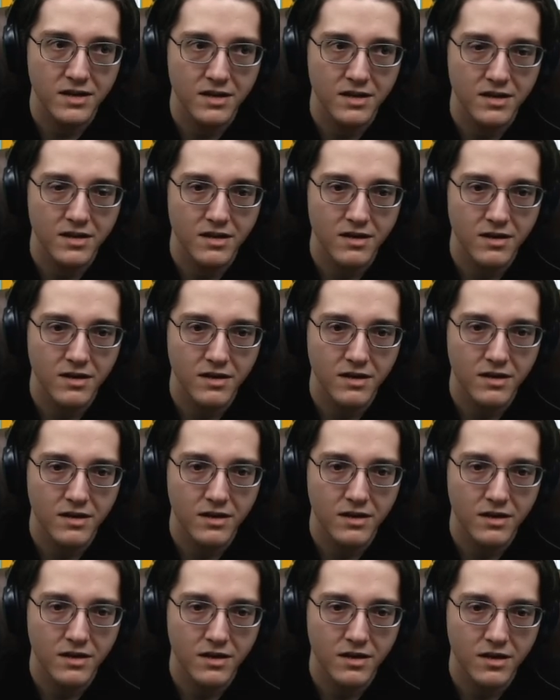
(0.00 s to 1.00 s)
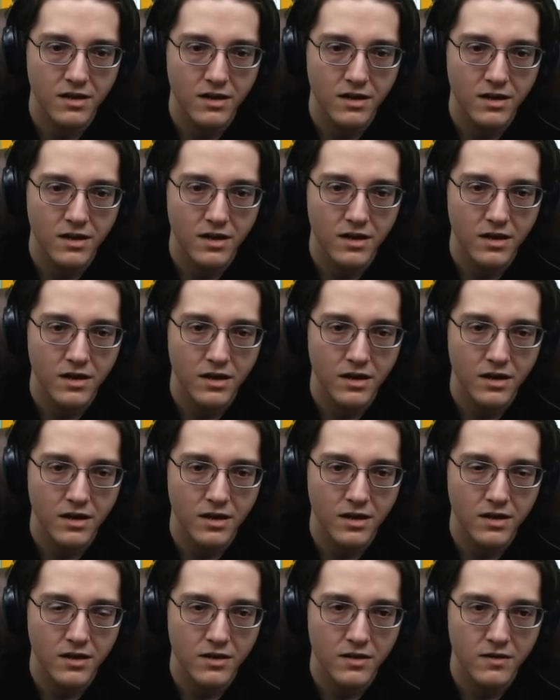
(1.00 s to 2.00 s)

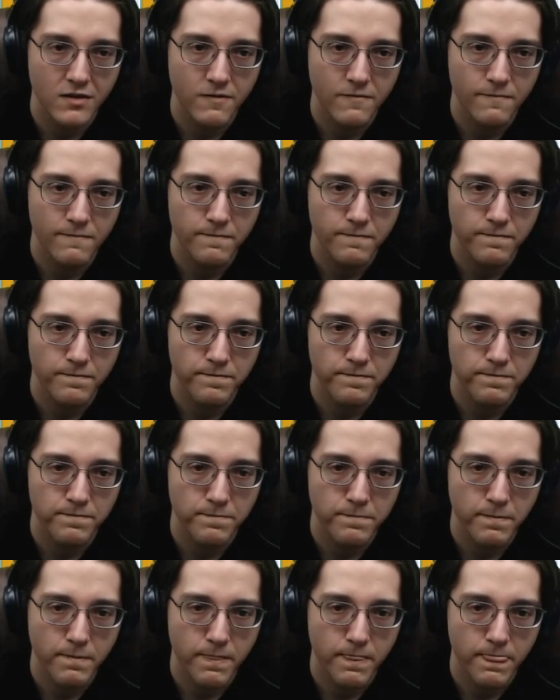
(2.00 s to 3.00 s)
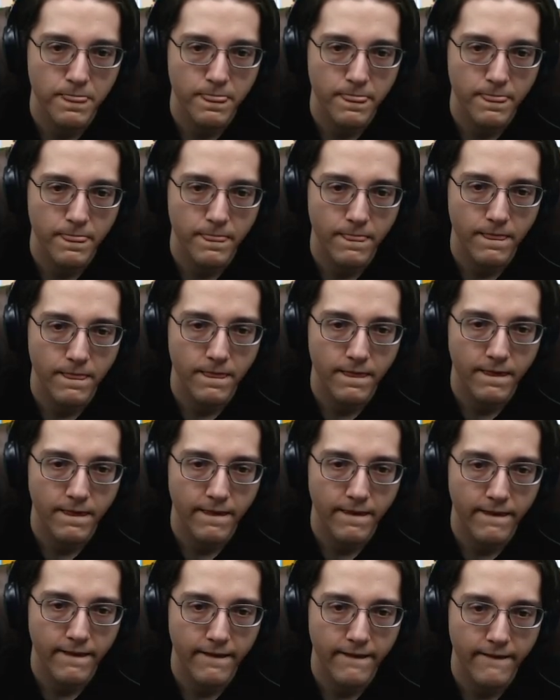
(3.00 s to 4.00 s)

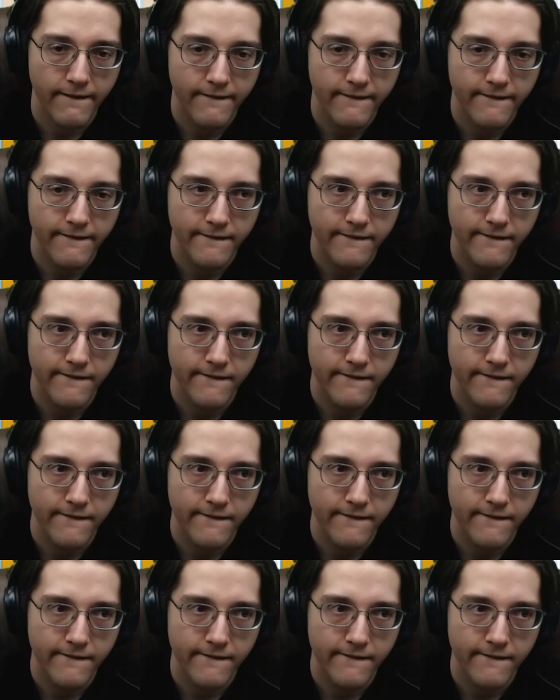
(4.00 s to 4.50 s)
(silence)